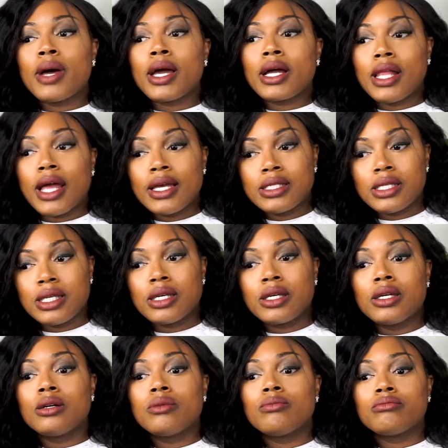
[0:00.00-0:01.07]
classic,
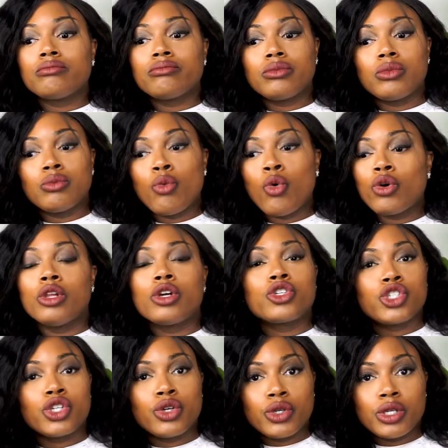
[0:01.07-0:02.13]
more
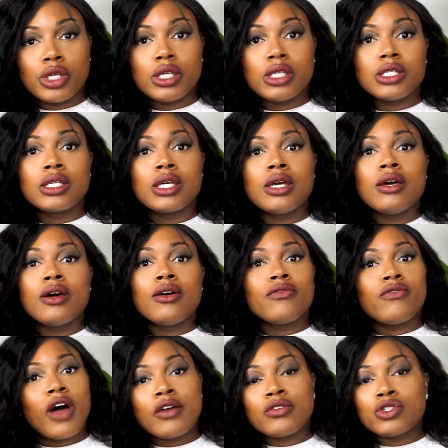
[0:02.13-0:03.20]
luxurious
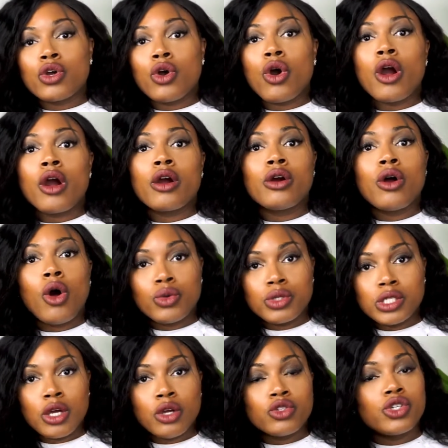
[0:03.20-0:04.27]
5-star
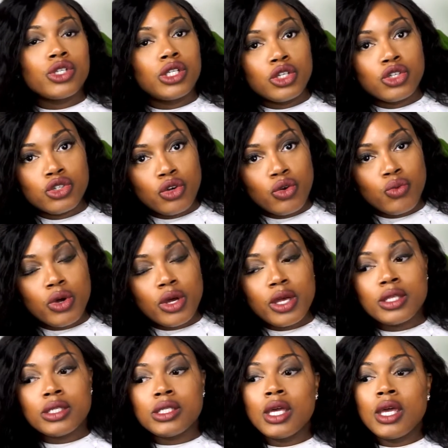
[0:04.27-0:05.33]
hotel traditional
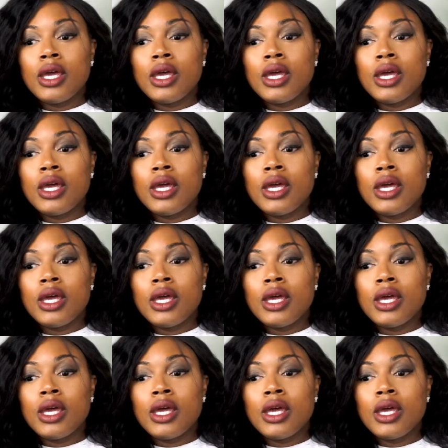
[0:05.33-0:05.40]
ones.